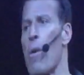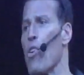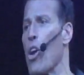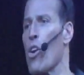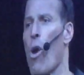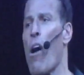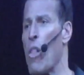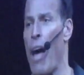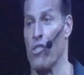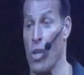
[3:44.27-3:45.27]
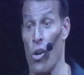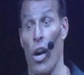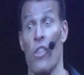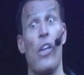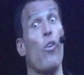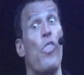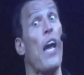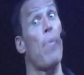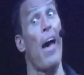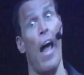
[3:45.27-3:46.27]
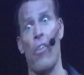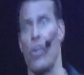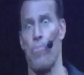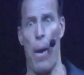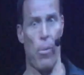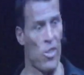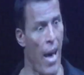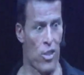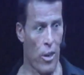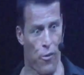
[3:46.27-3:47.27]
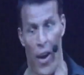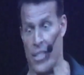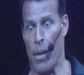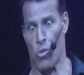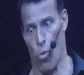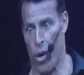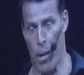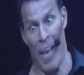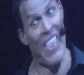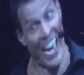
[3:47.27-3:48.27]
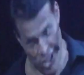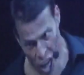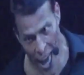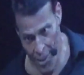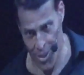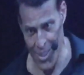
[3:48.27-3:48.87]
of you, your own life's so good that you think about other people's life that are fucked up to worry about that shit.